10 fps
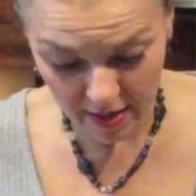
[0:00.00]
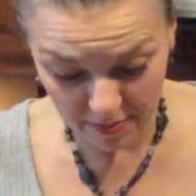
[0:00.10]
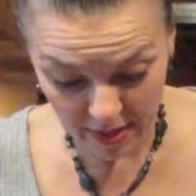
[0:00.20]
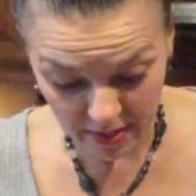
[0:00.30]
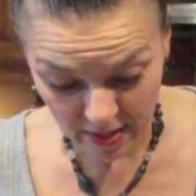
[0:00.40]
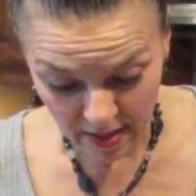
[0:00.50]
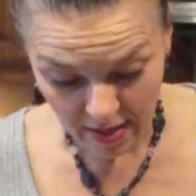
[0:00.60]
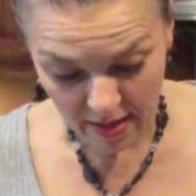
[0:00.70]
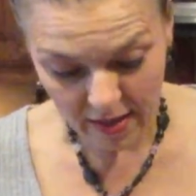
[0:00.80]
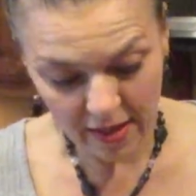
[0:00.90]
I mean,
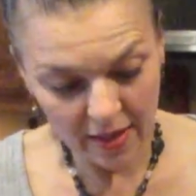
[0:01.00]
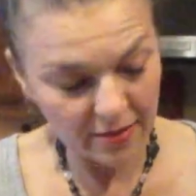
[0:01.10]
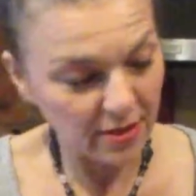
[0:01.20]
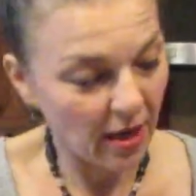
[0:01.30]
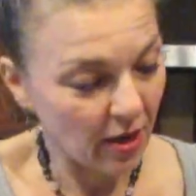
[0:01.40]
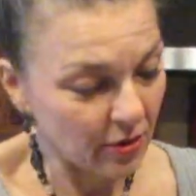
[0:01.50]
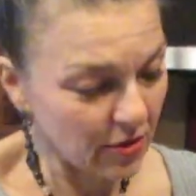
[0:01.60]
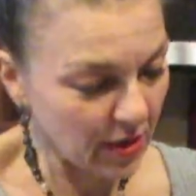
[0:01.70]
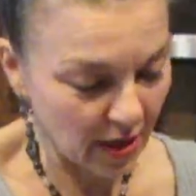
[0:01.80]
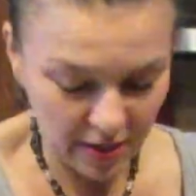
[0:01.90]
I can't tell
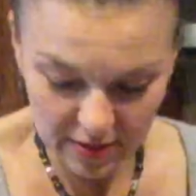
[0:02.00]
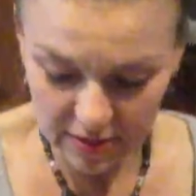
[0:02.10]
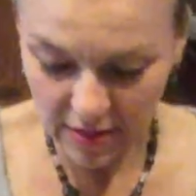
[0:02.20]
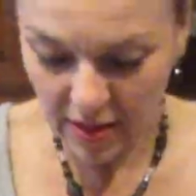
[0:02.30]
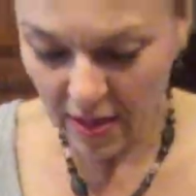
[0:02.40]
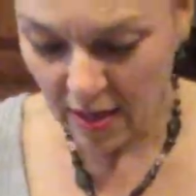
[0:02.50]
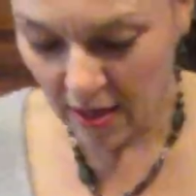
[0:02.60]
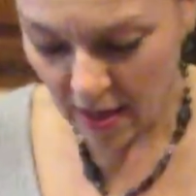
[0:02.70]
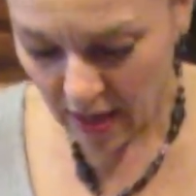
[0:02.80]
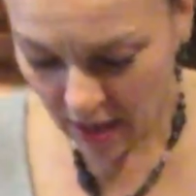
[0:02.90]
you guys
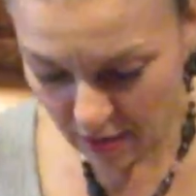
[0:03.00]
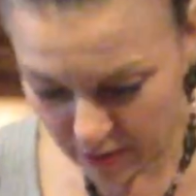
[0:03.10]
how